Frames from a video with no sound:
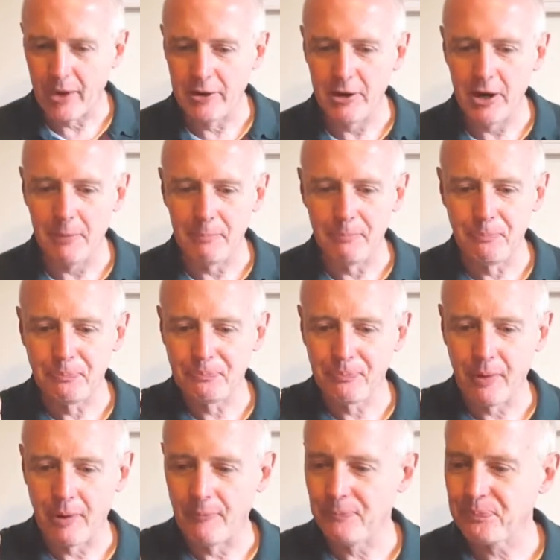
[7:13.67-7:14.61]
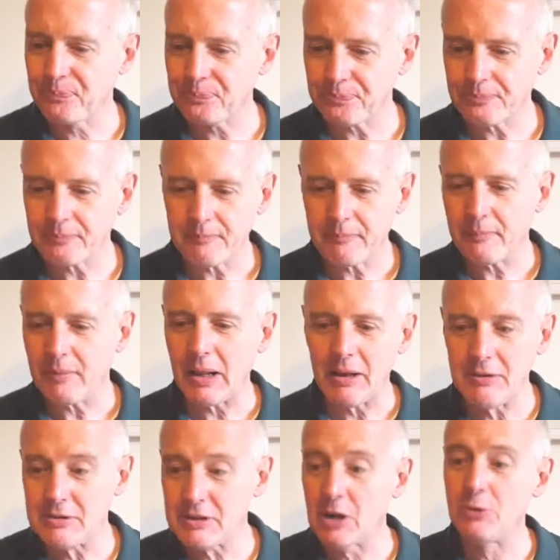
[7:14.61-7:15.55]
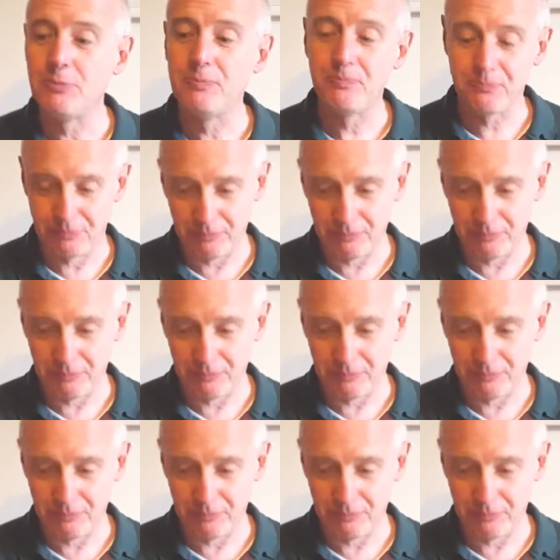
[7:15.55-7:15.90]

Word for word: Yum. So,